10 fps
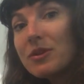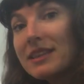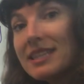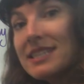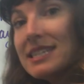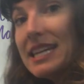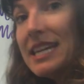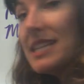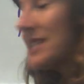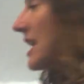
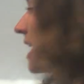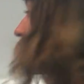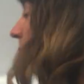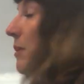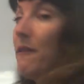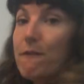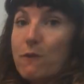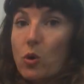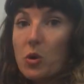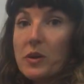parentheses
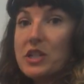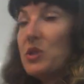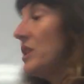before we do